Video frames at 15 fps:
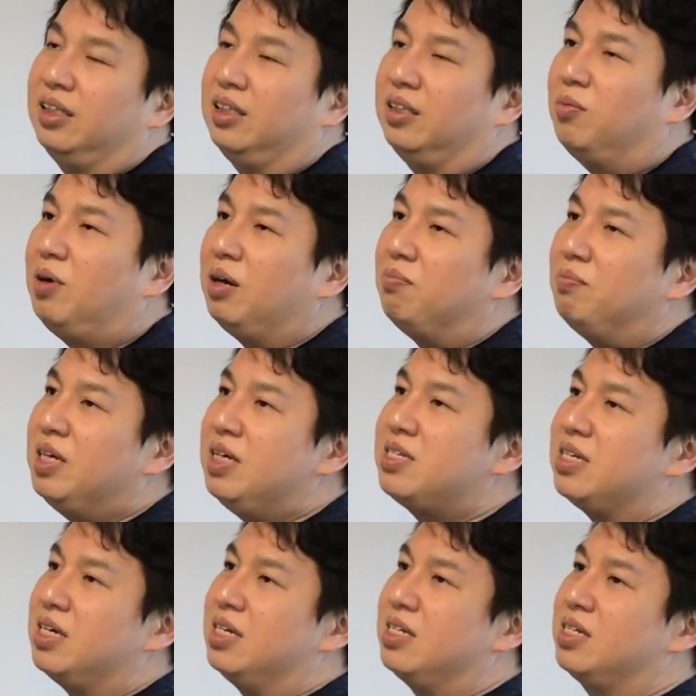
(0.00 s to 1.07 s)
what it
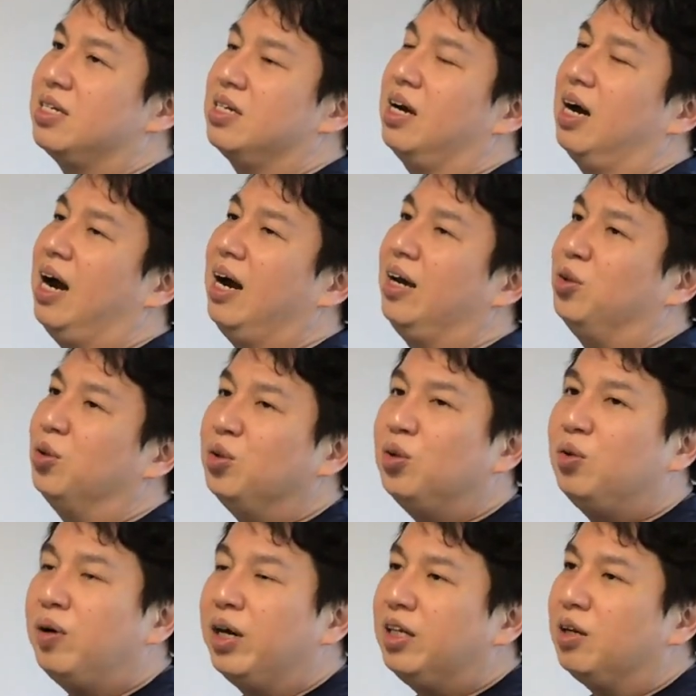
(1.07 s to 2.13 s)
means is I don't
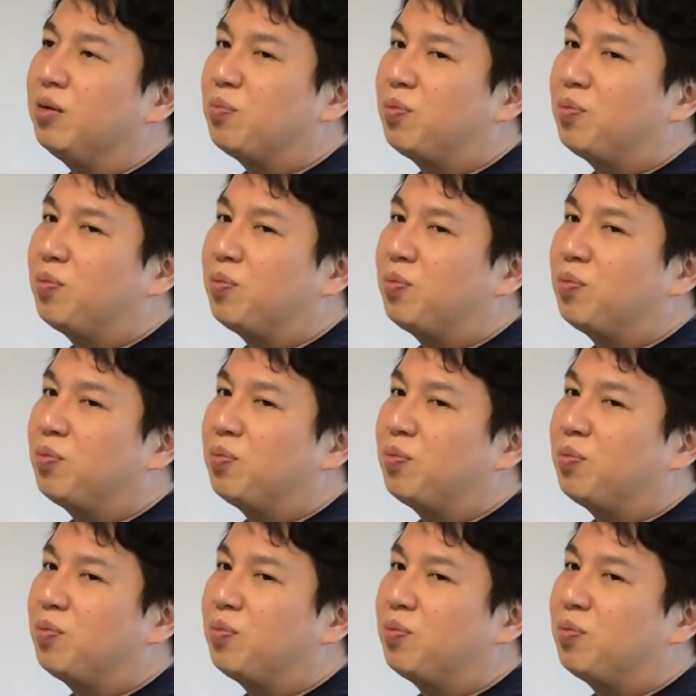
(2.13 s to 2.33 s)
know whether the